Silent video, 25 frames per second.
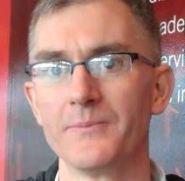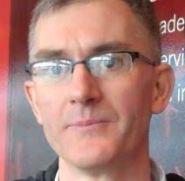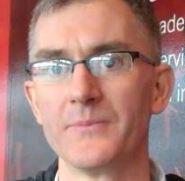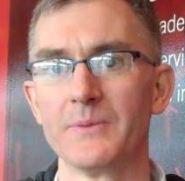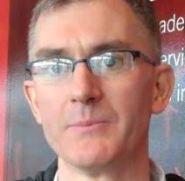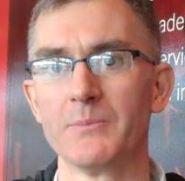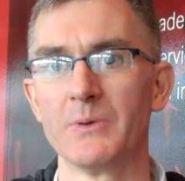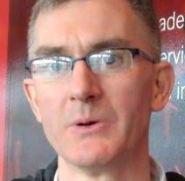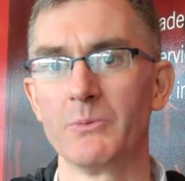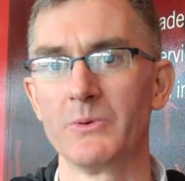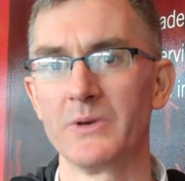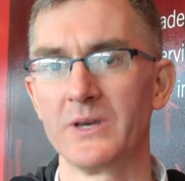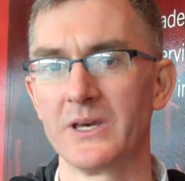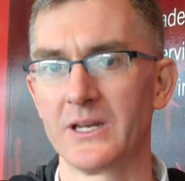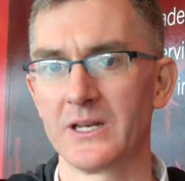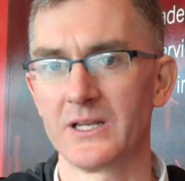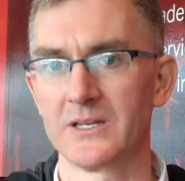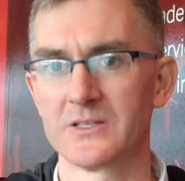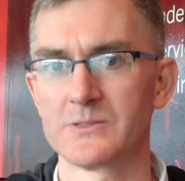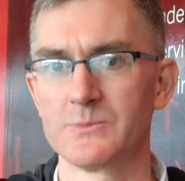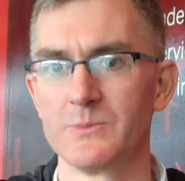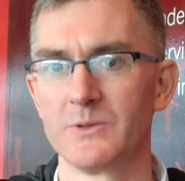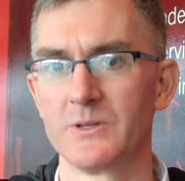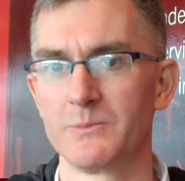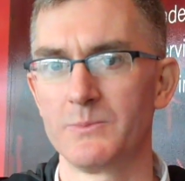But we got to get
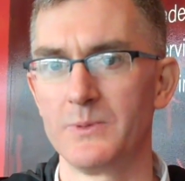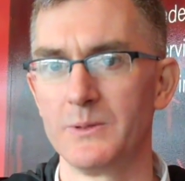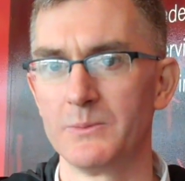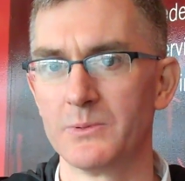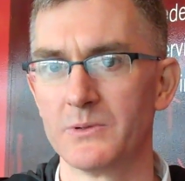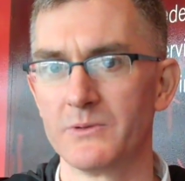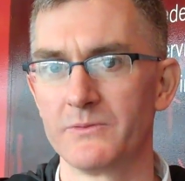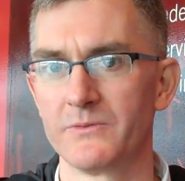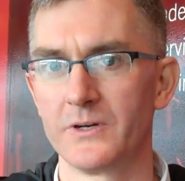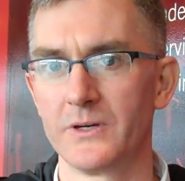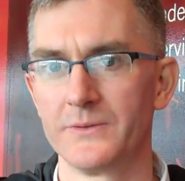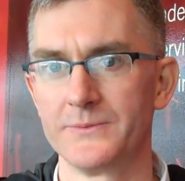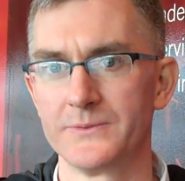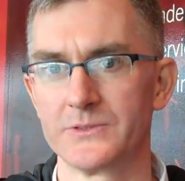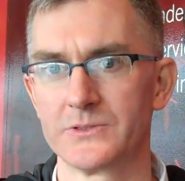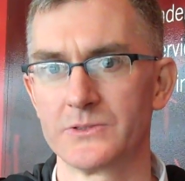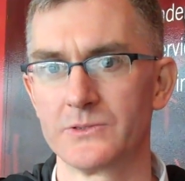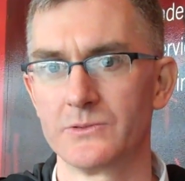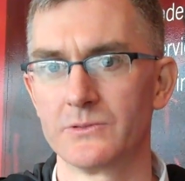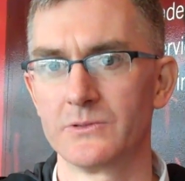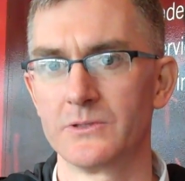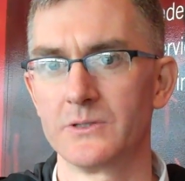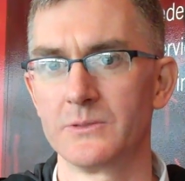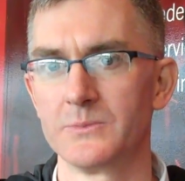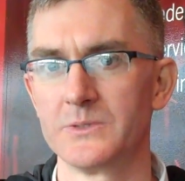some other people involved in
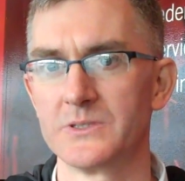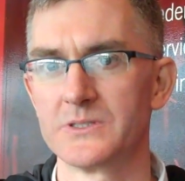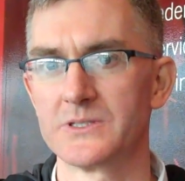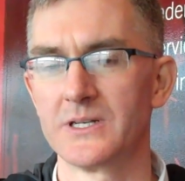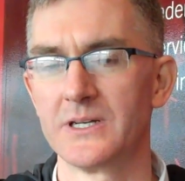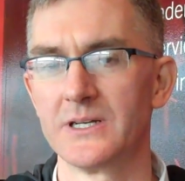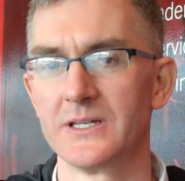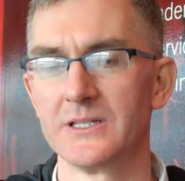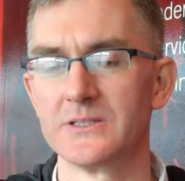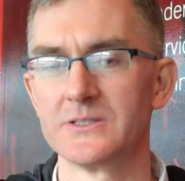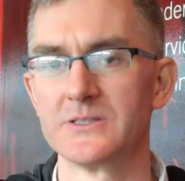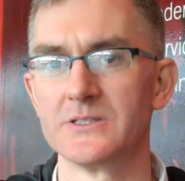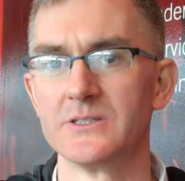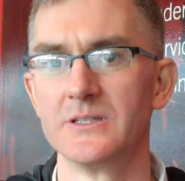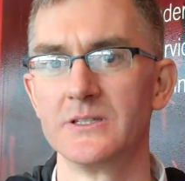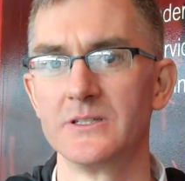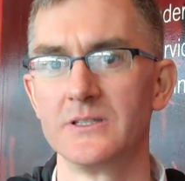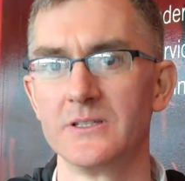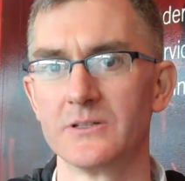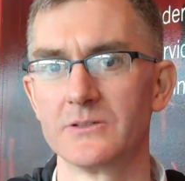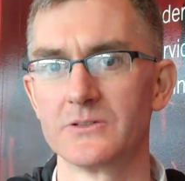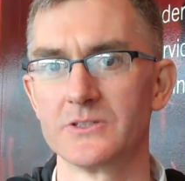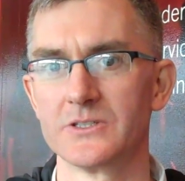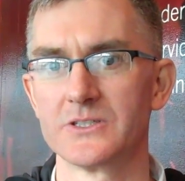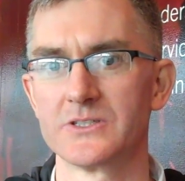scoring besides
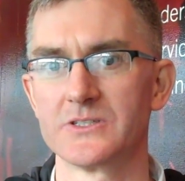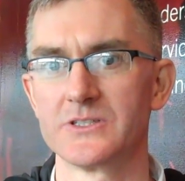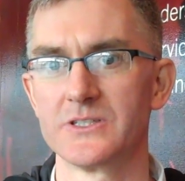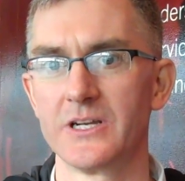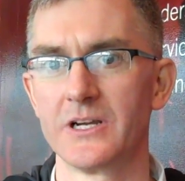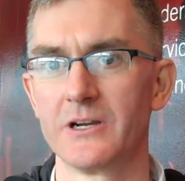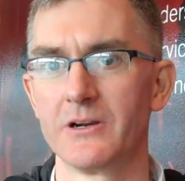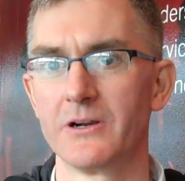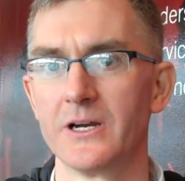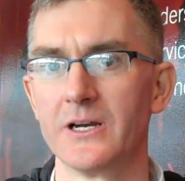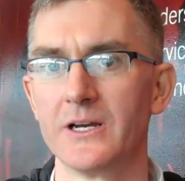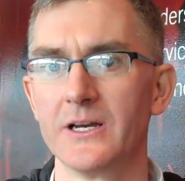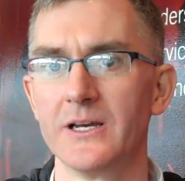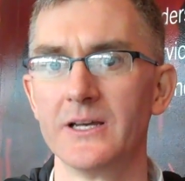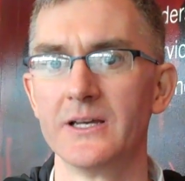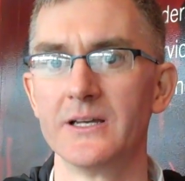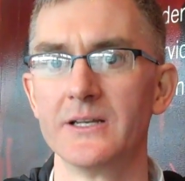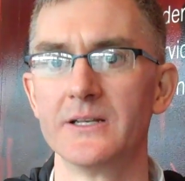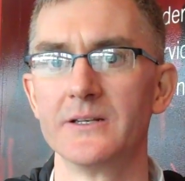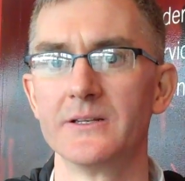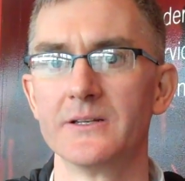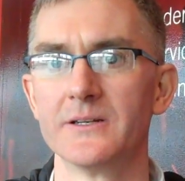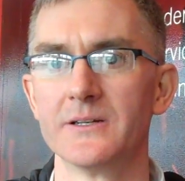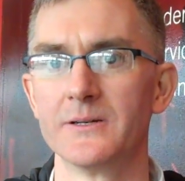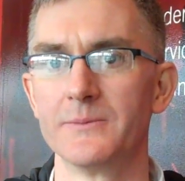just Sarah
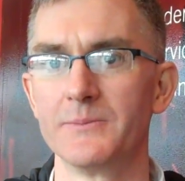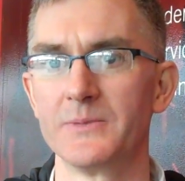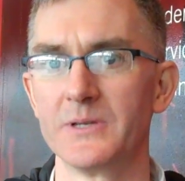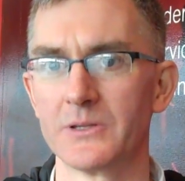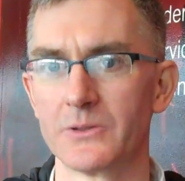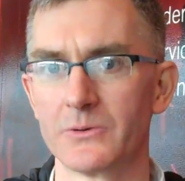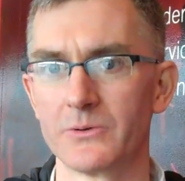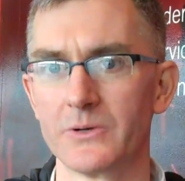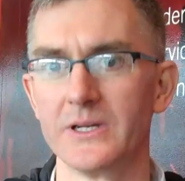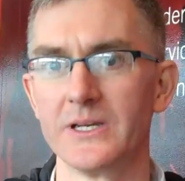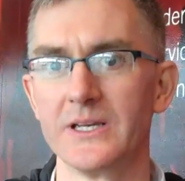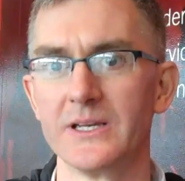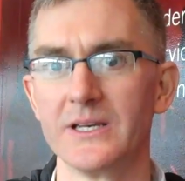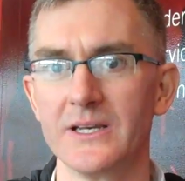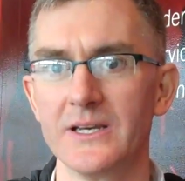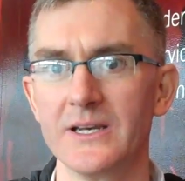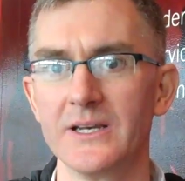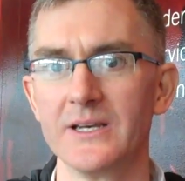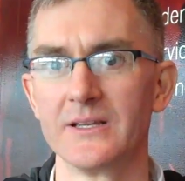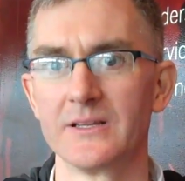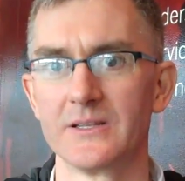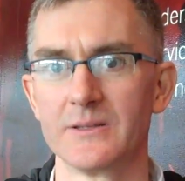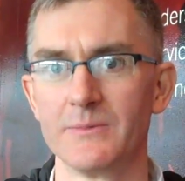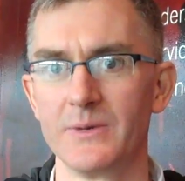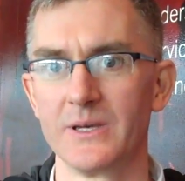and Hillary
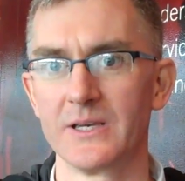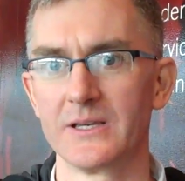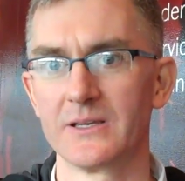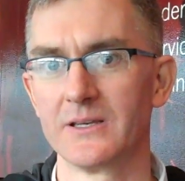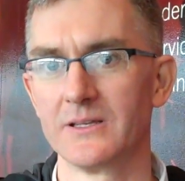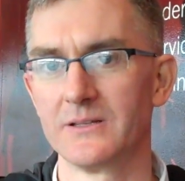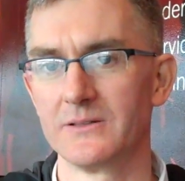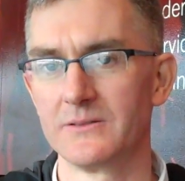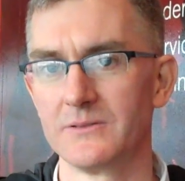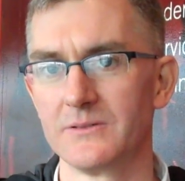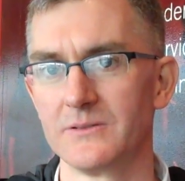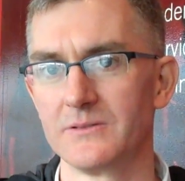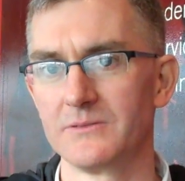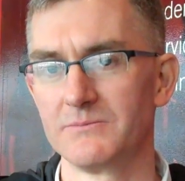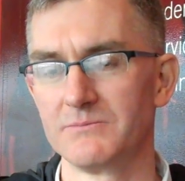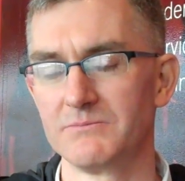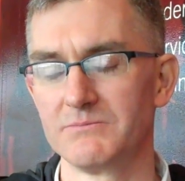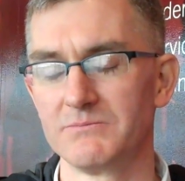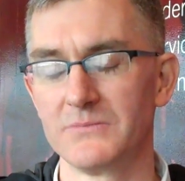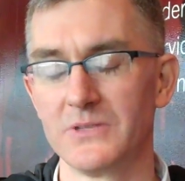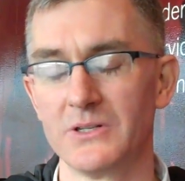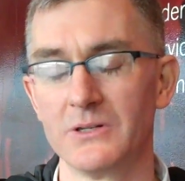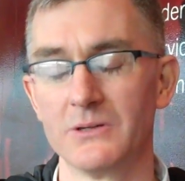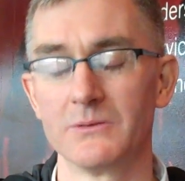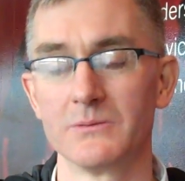to make it
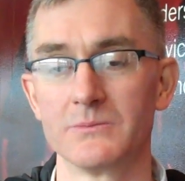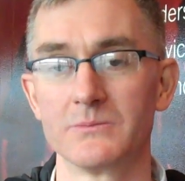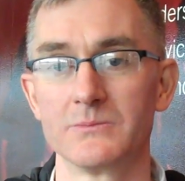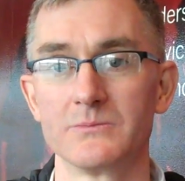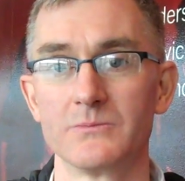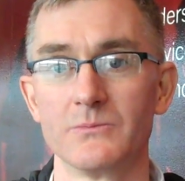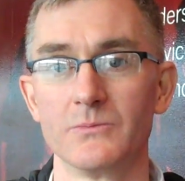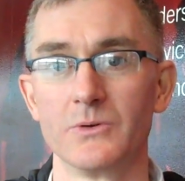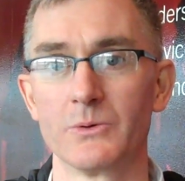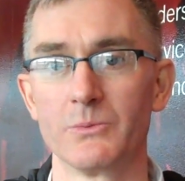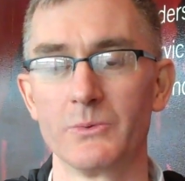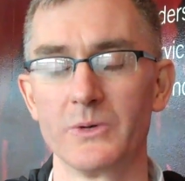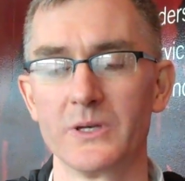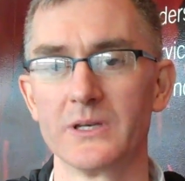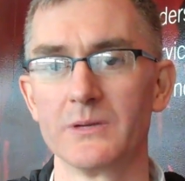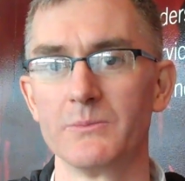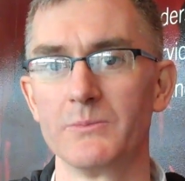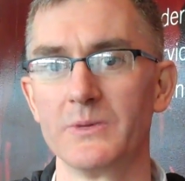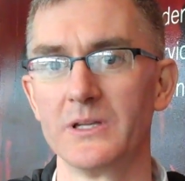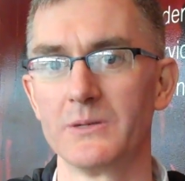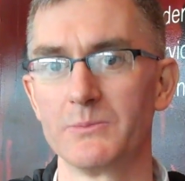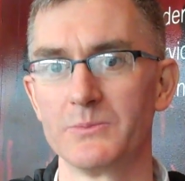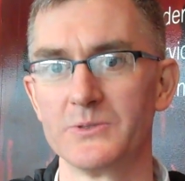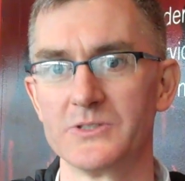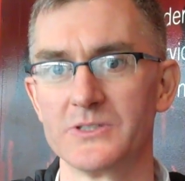where we can be
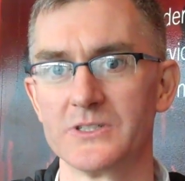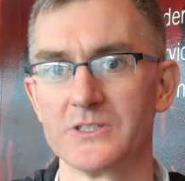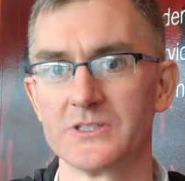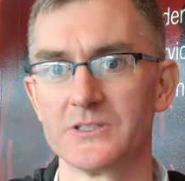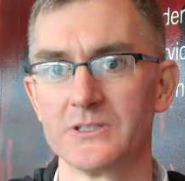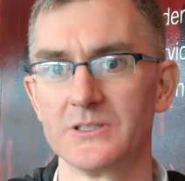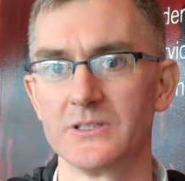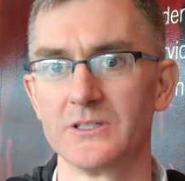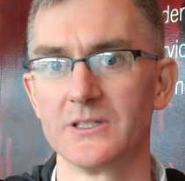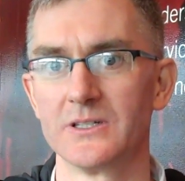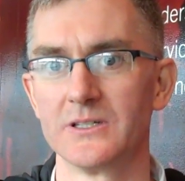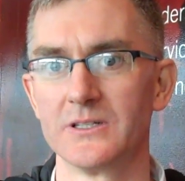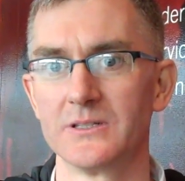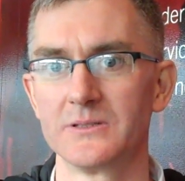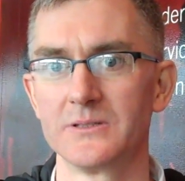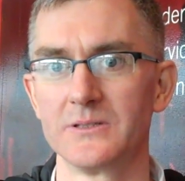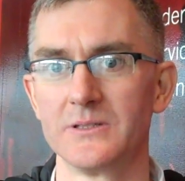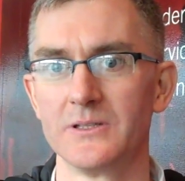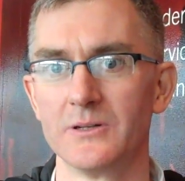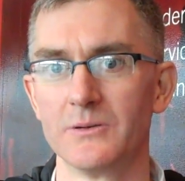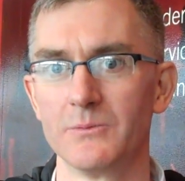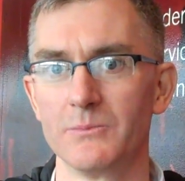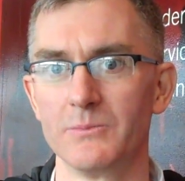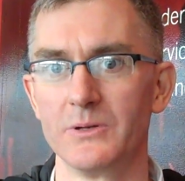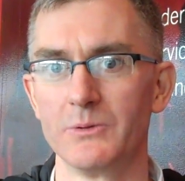in a position to
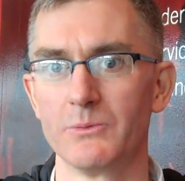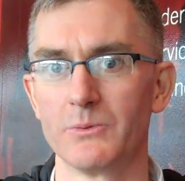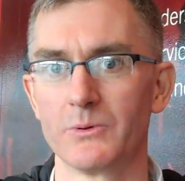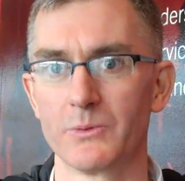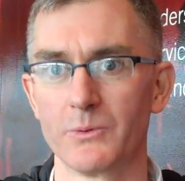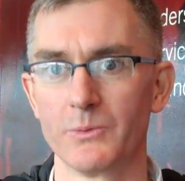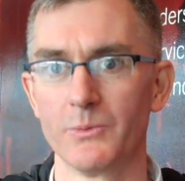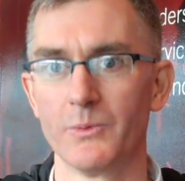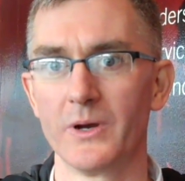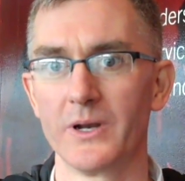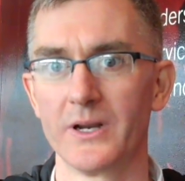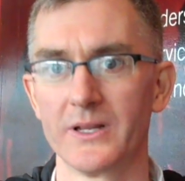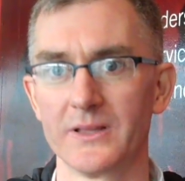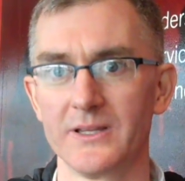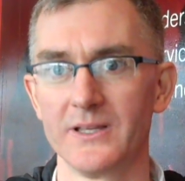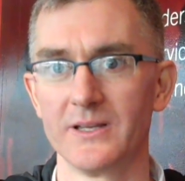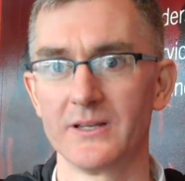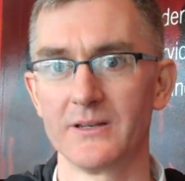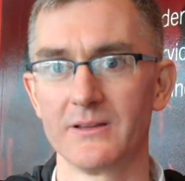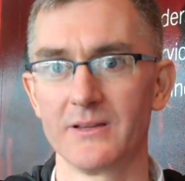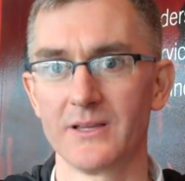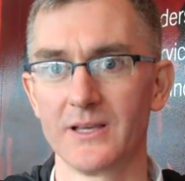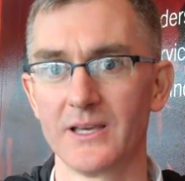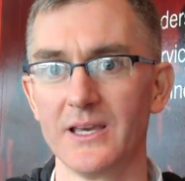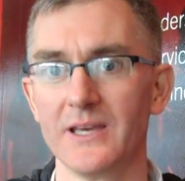be where we want at the end
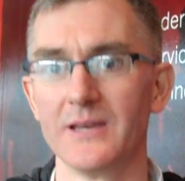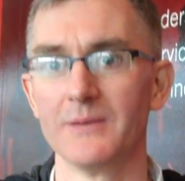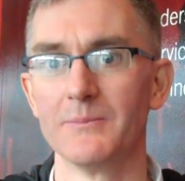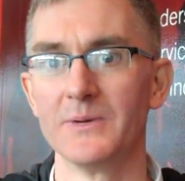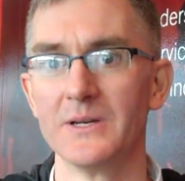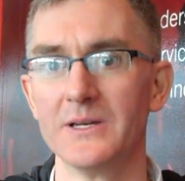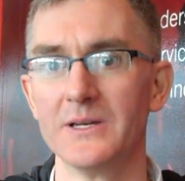of the game.